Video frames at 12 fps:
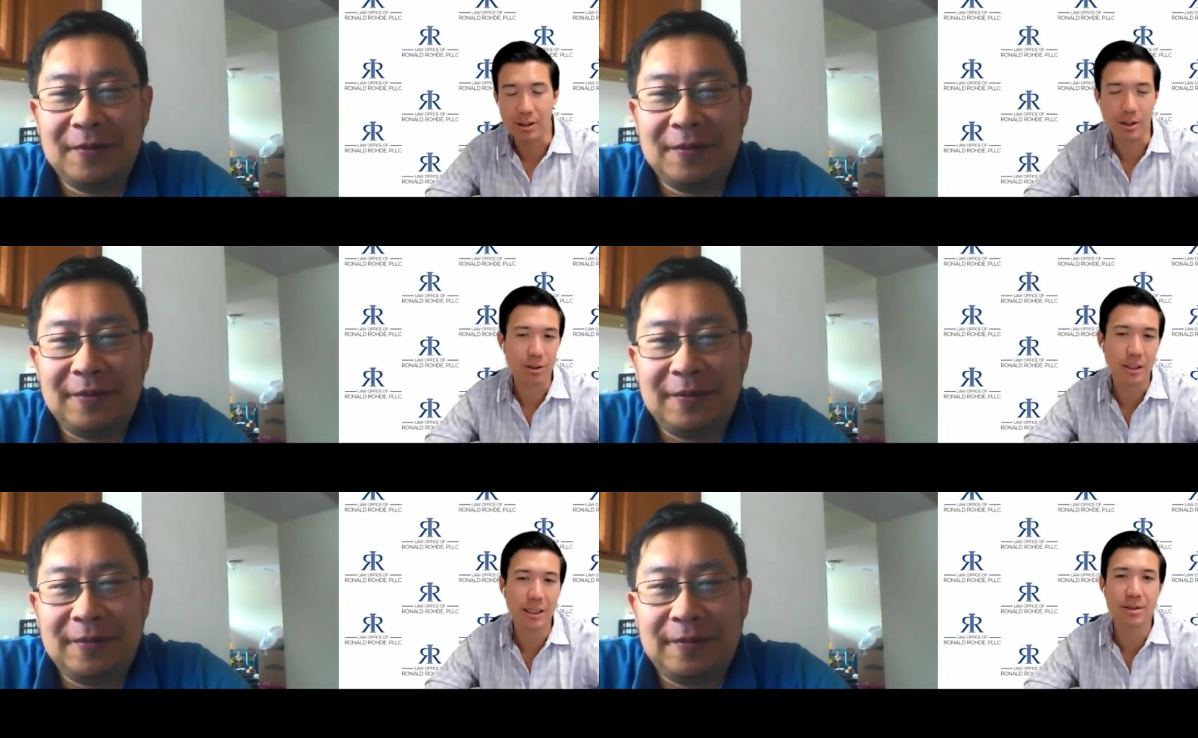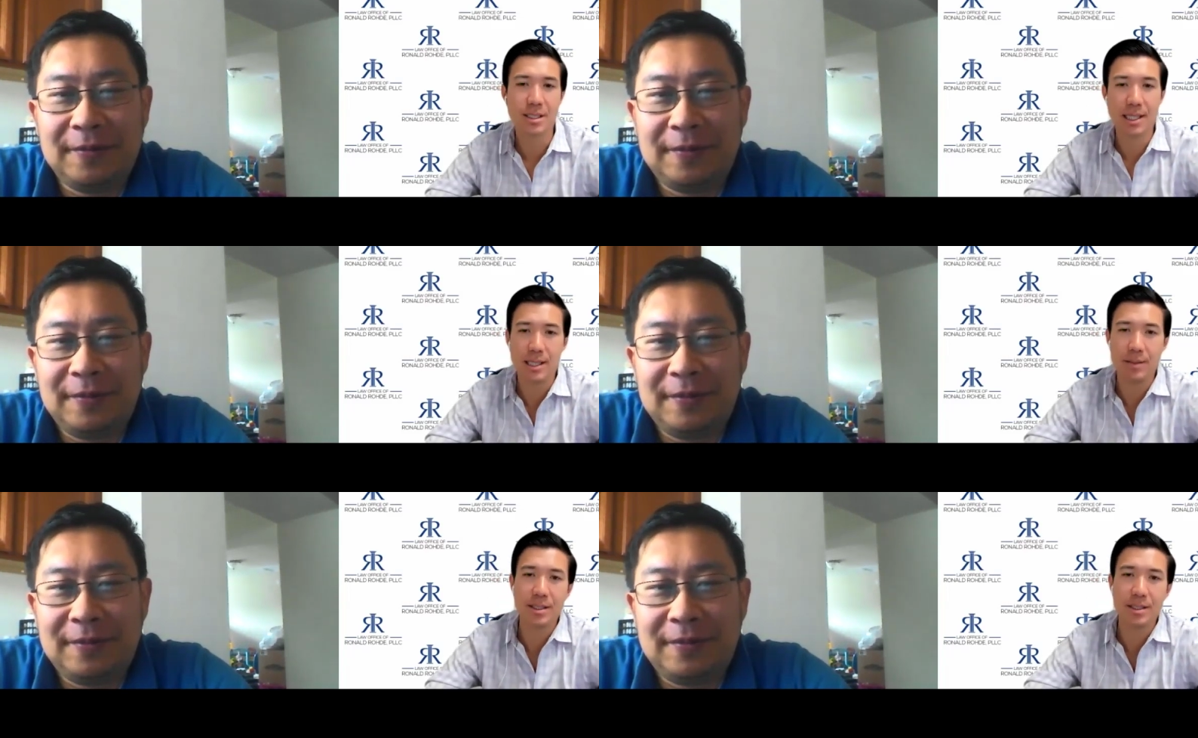Speaker 1: and your legal
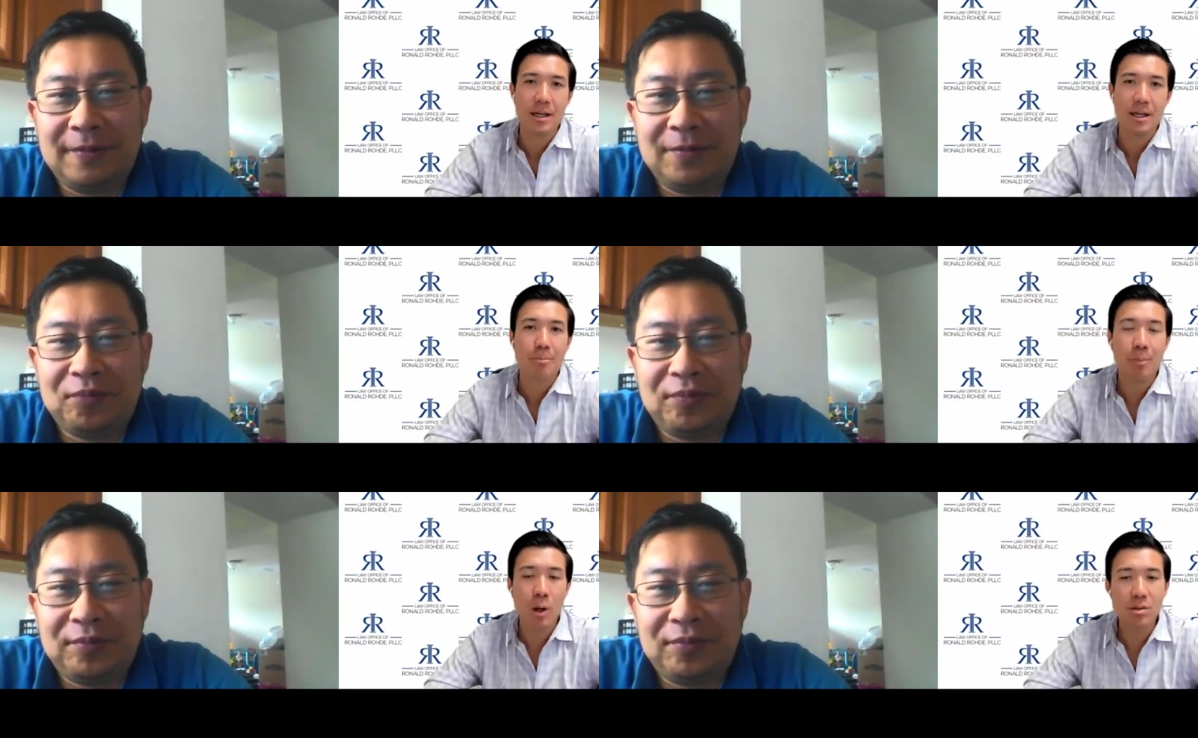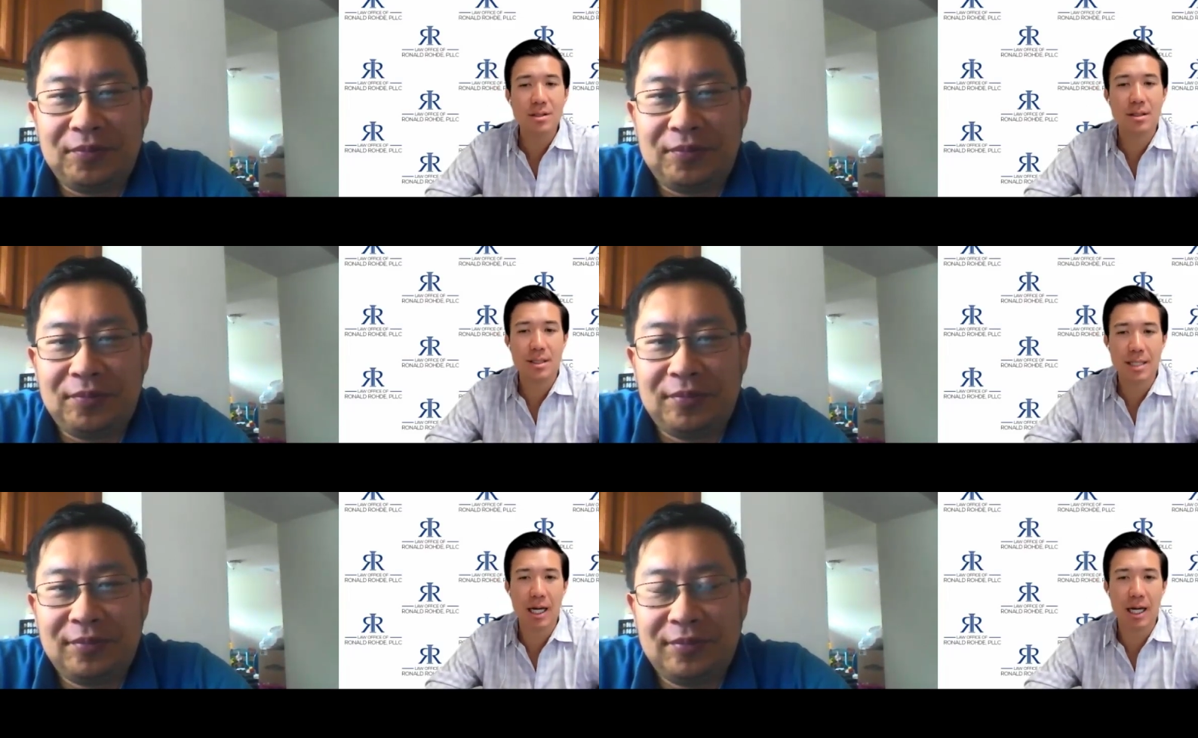team is most of the
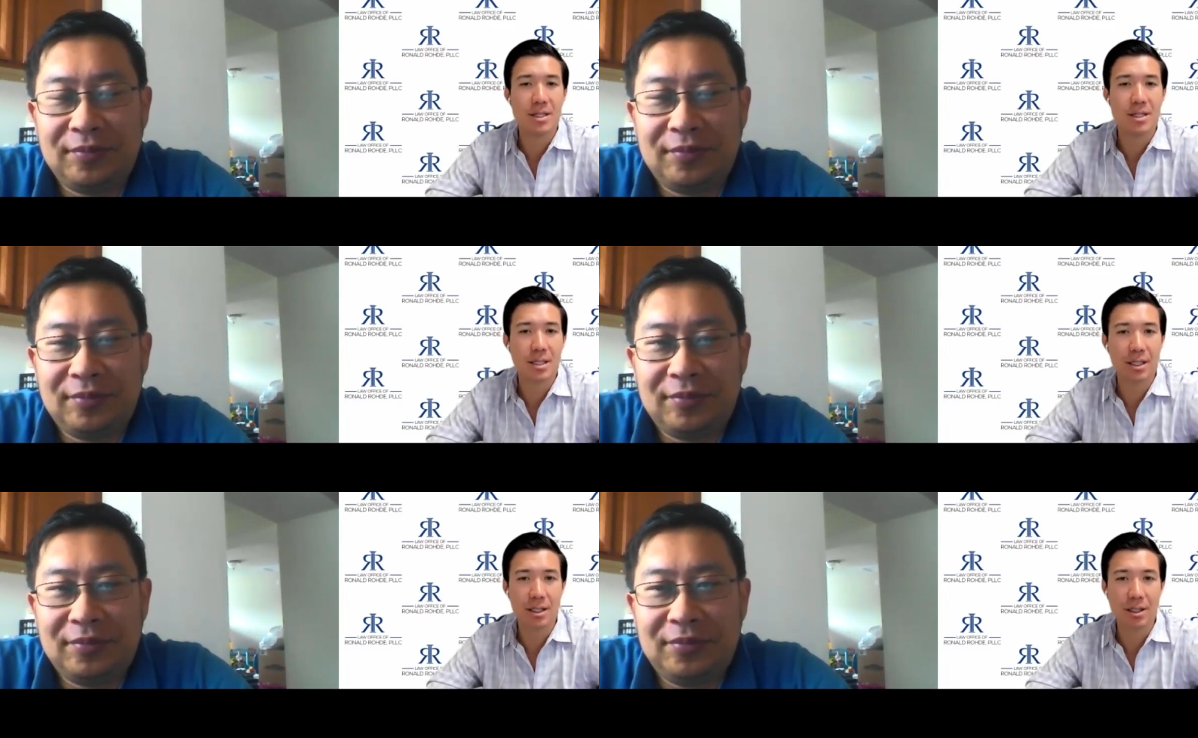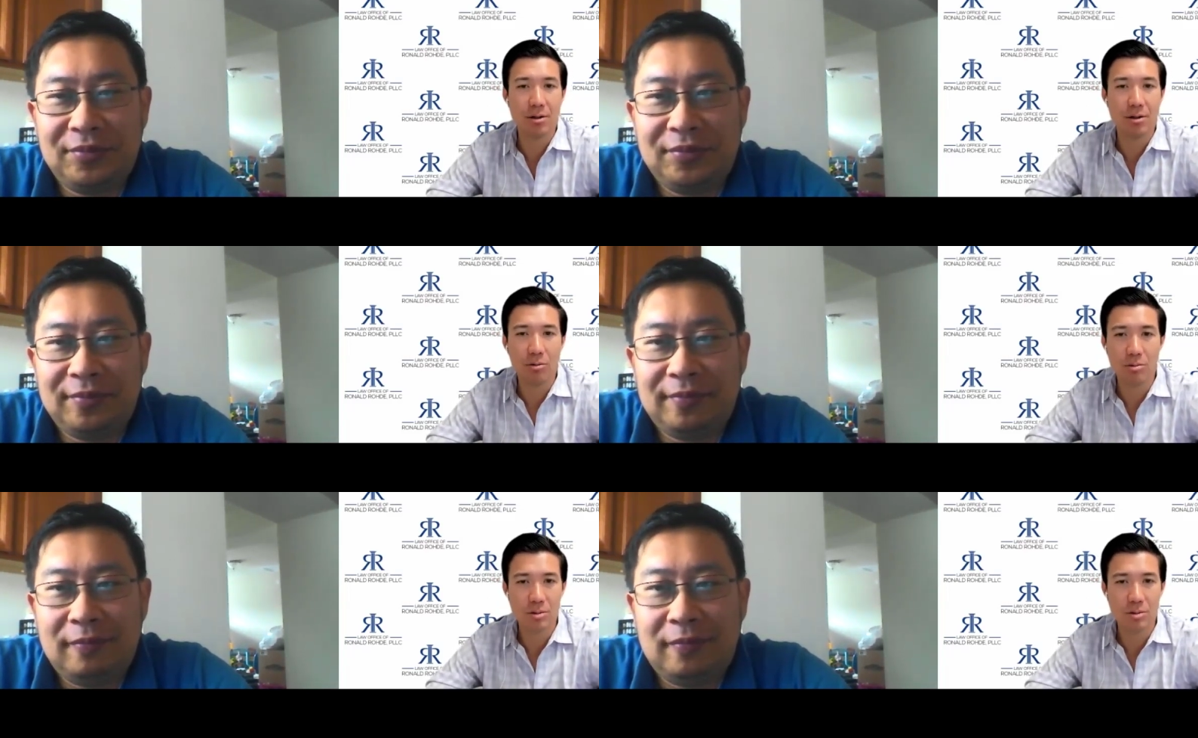time it's going to
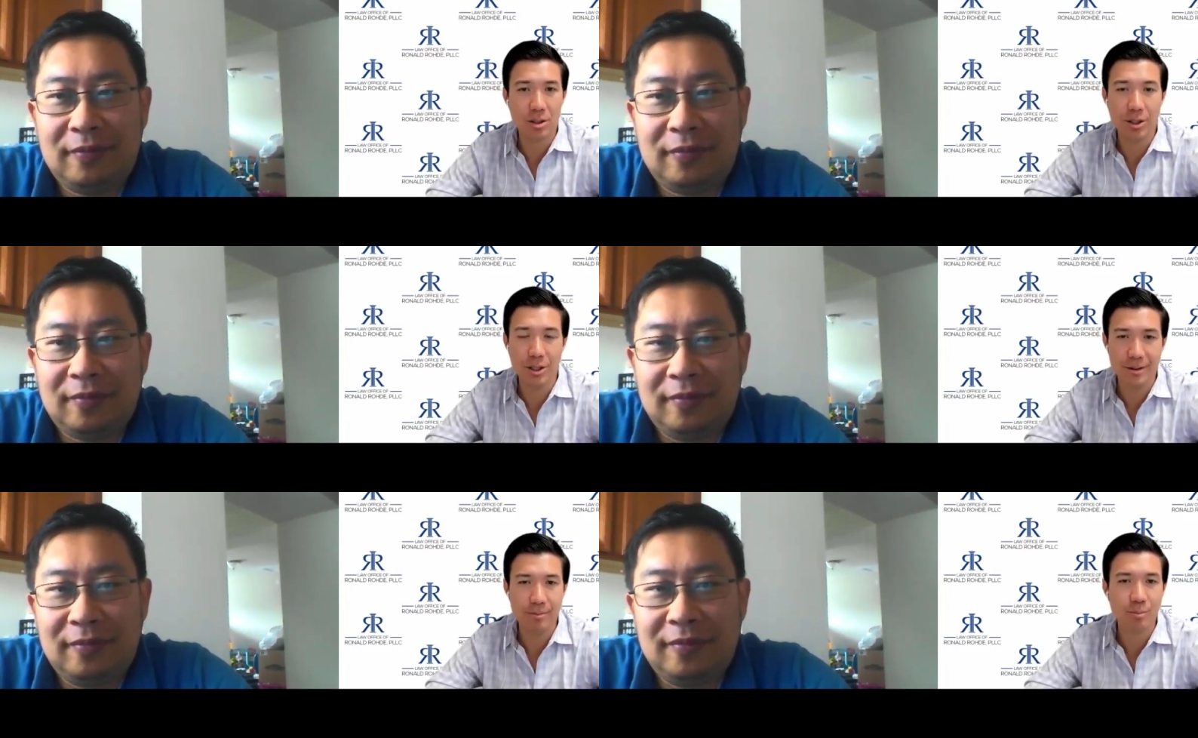go good.